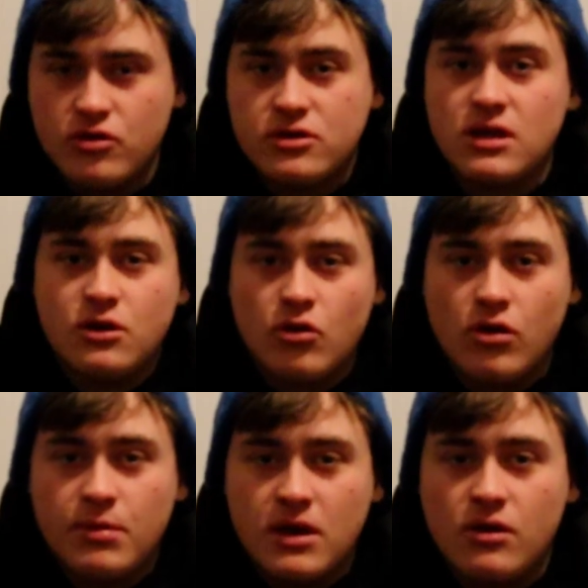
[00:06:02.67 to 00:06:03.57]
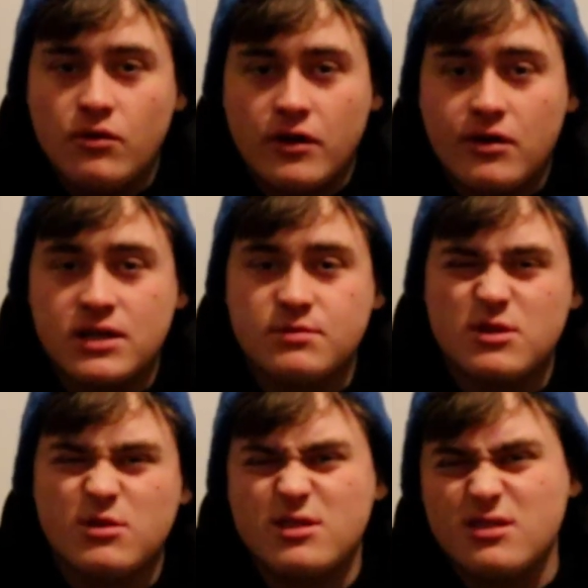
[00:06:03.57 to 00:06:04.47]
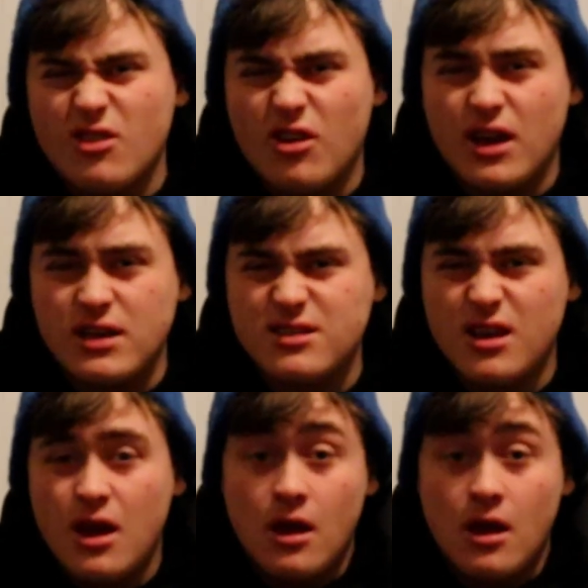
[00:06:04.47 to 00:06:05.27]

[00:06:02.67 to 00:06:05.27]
news that you're going to be in over Christmas, which is not nice.